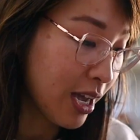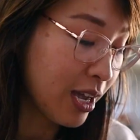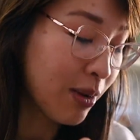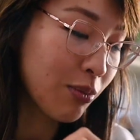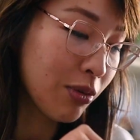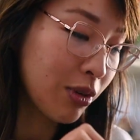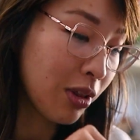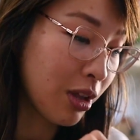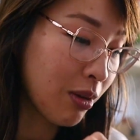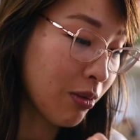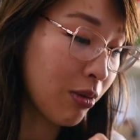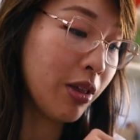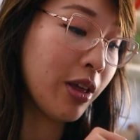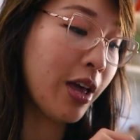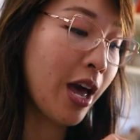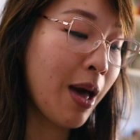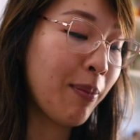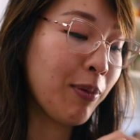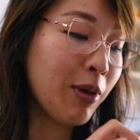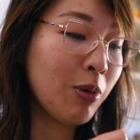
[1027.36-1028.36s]
I am really, really
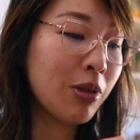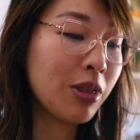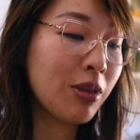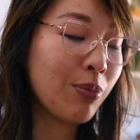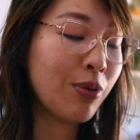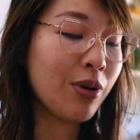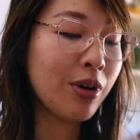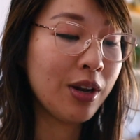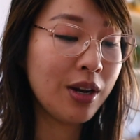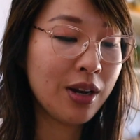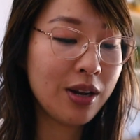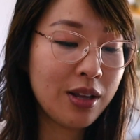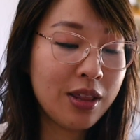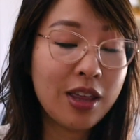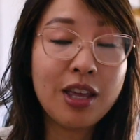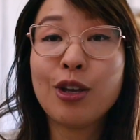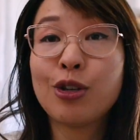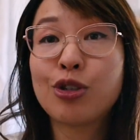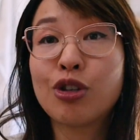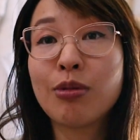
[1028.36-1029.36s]
happy with the print.
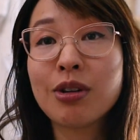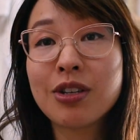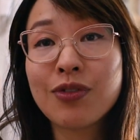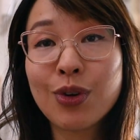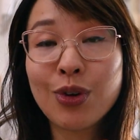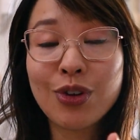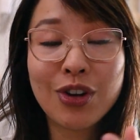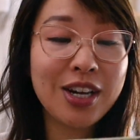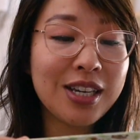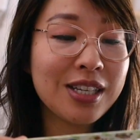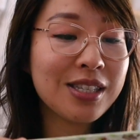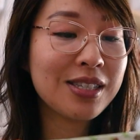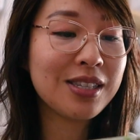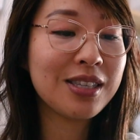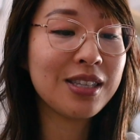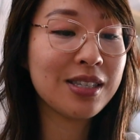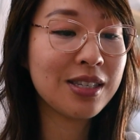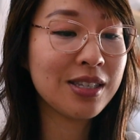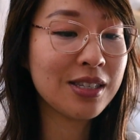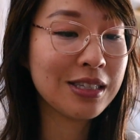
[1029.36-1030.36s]
Thank you so much, Vograce.
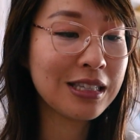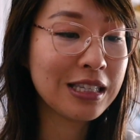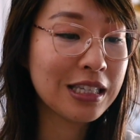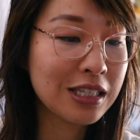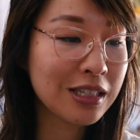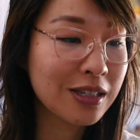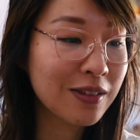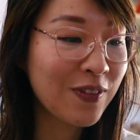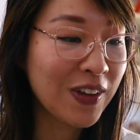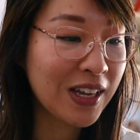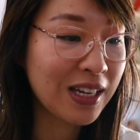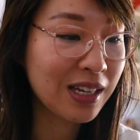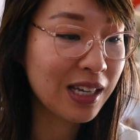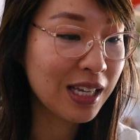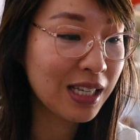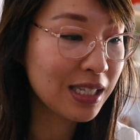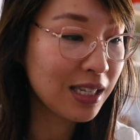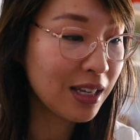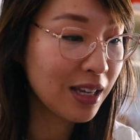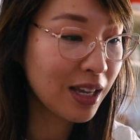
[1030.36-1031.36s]
This is
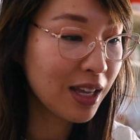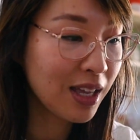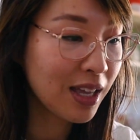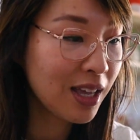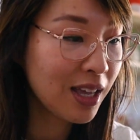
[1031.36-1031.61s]
fantastic.